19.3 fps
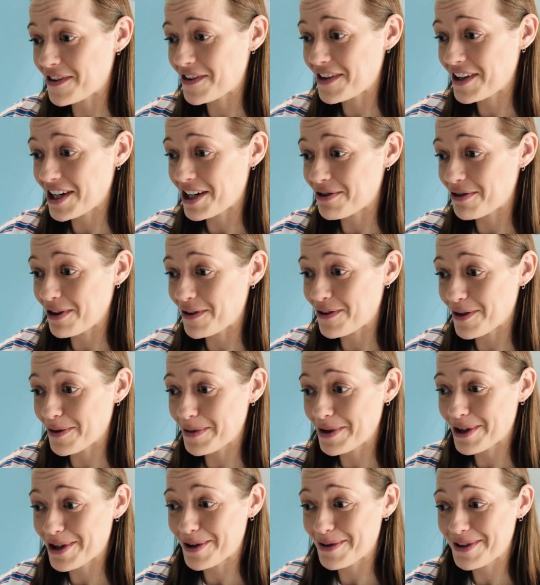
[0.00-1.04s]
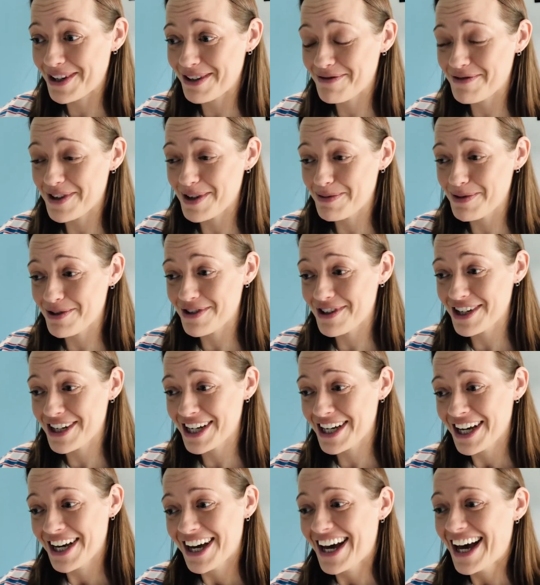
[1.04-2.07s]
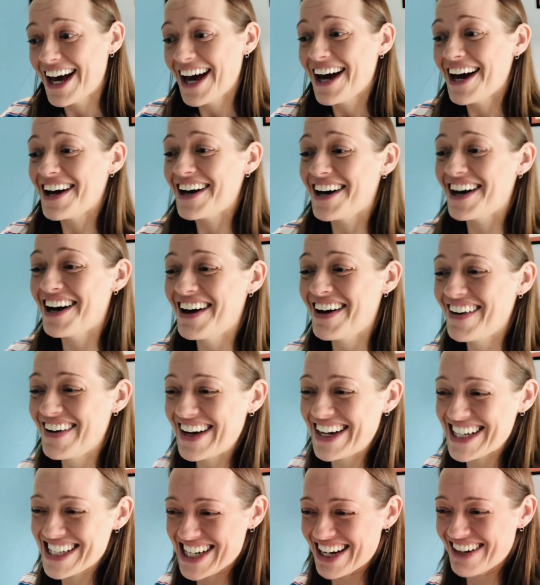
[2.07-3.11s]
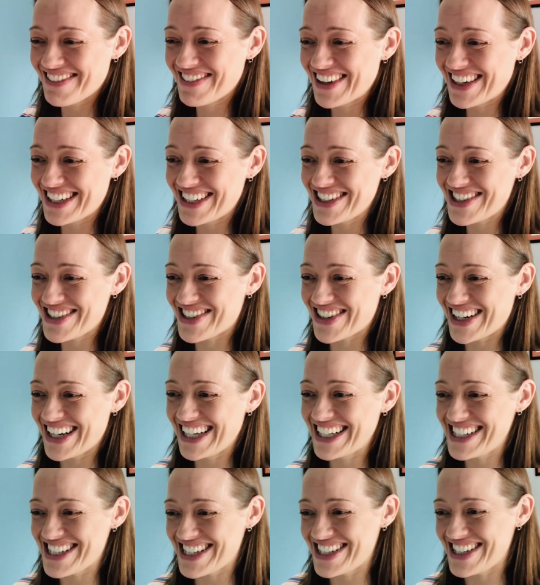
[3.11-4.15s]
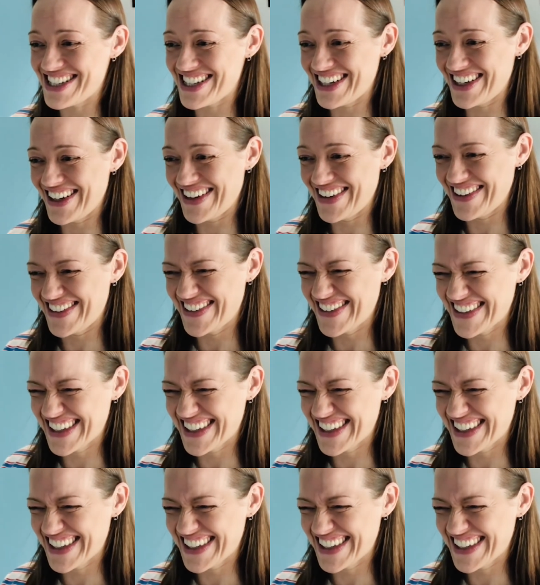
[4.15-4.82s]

TRE summit coming in February, which I'm going to try to do.